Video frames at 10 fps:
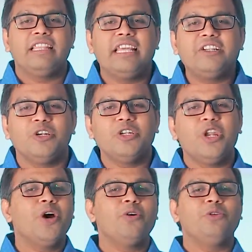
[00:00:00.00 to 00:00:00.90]
They don't
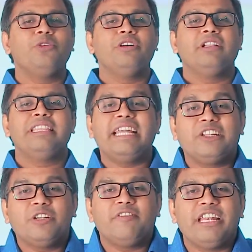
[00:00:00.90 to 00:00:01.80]
know. They
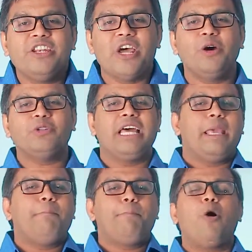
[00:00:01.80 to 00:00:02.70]
don't even know the
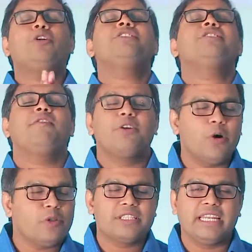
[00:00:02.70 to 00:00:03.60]
importance of
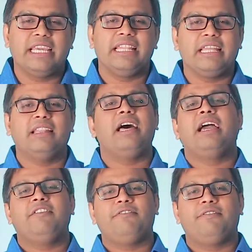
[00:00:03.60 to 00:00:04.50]
goal setting in their
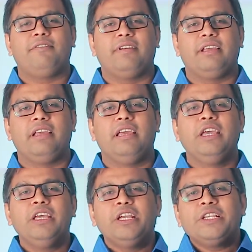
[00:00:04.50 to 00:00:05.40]
life.
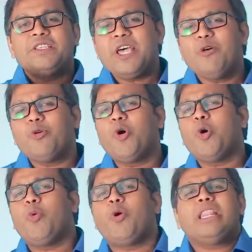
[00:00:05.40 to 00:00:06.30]
So
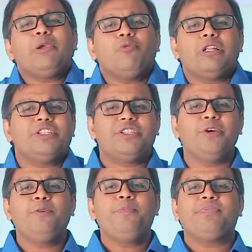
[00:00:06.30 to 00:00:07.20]
all I want to
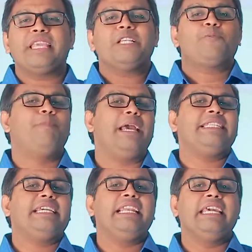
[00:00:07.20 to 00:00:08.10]
do is
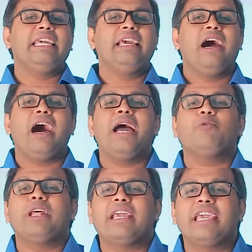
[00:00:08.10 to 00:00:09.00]
basically I
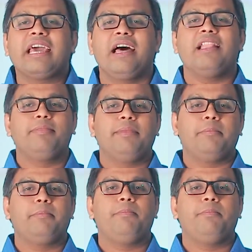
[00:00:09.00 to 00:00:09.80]
want to help them.